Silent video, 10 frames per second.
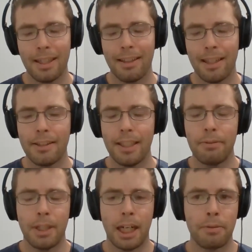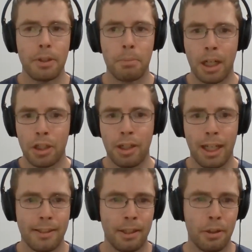and that's even after
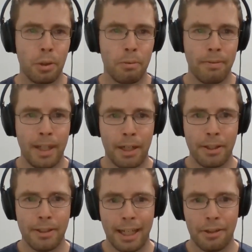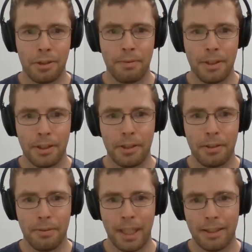marginalizing over various
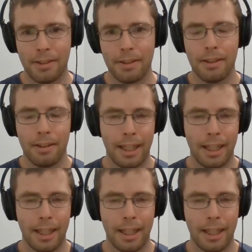astrophysical effects,